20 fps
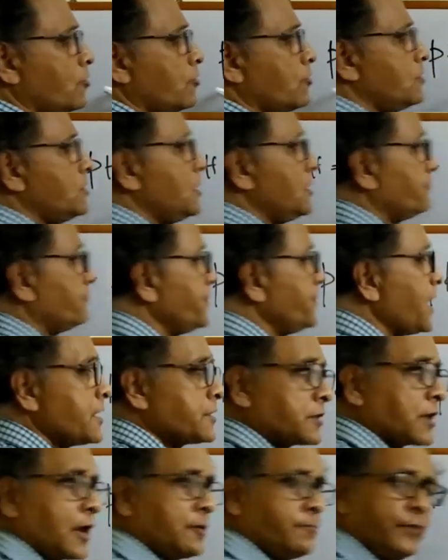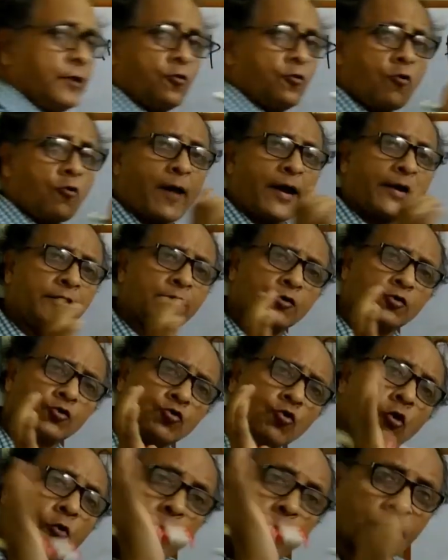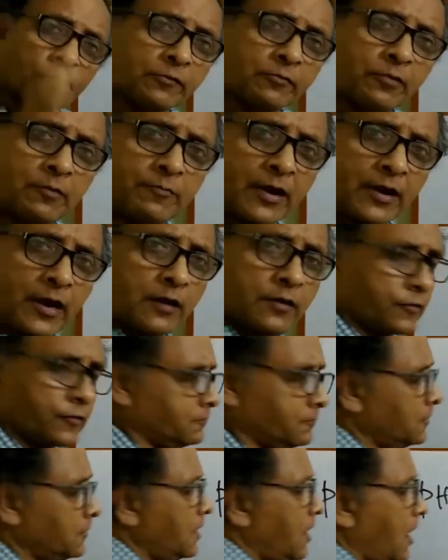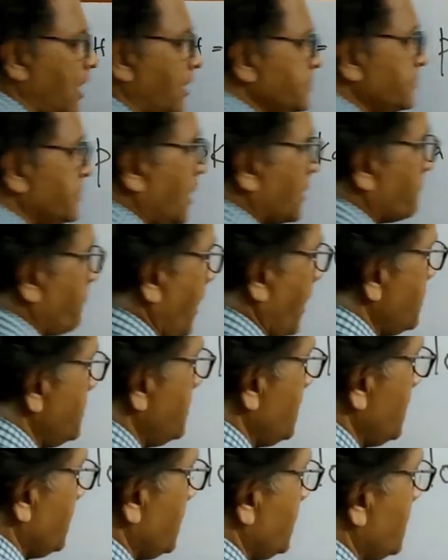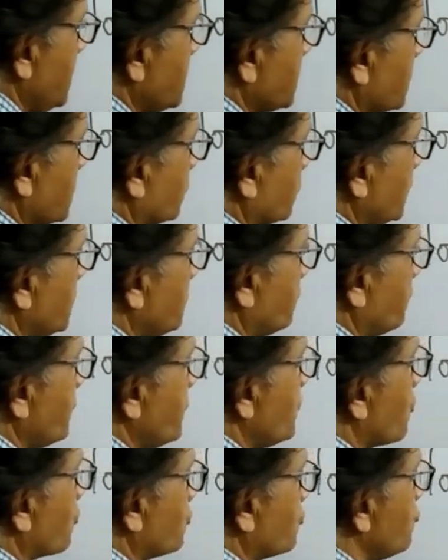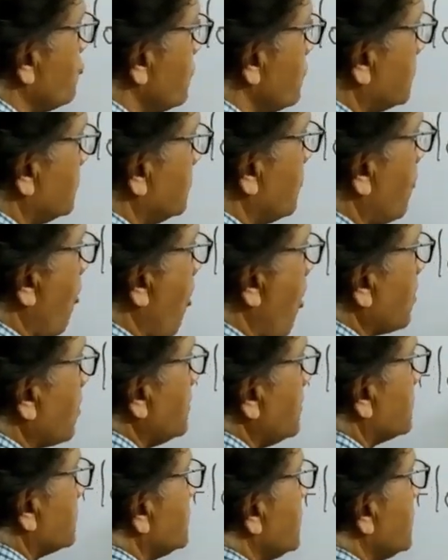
low, pH can be low by two possible mechanisms. Either by increasing PO2 or